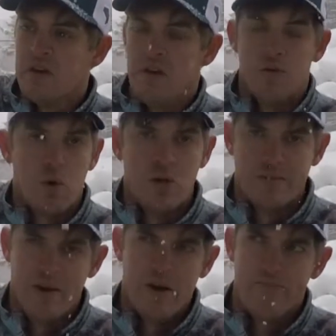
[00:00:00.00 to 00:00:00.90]
It runs
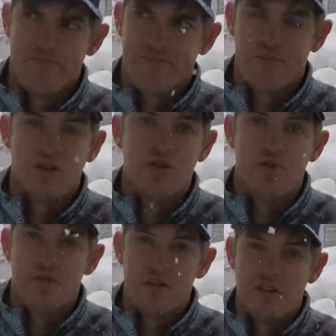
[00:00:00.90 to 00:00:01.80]
about 2
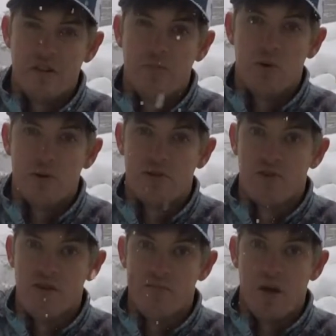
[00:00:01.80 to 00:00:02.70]
feet deep on
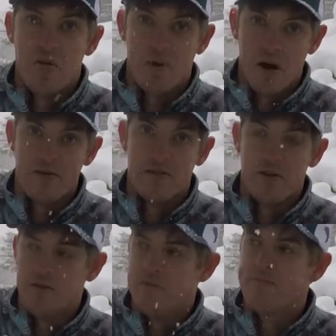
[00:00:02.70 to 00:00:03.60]
12-pound
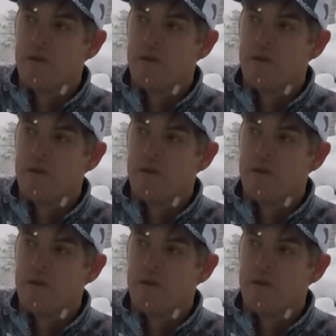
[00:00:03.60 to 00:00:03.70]
monofilament,